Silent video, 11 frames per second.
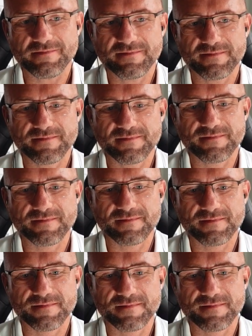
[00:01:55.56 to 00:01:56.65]

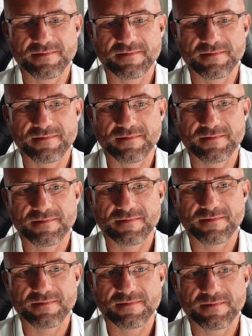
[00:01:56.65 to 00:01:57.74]

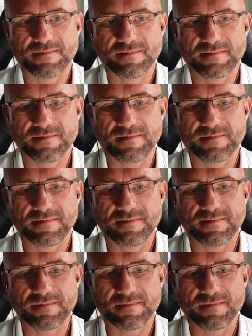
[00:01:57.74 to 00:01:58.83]

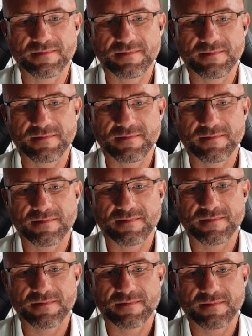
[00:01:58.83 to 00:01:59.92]

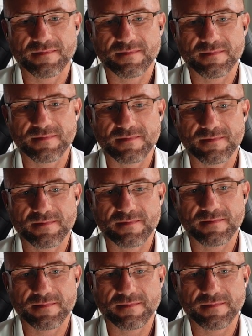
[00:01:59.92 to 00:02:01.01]

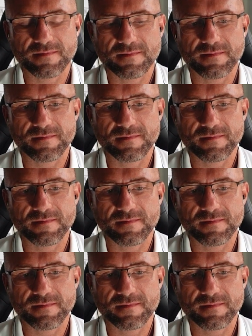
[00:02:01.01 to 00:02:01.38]
No words are spoken by the person on screen.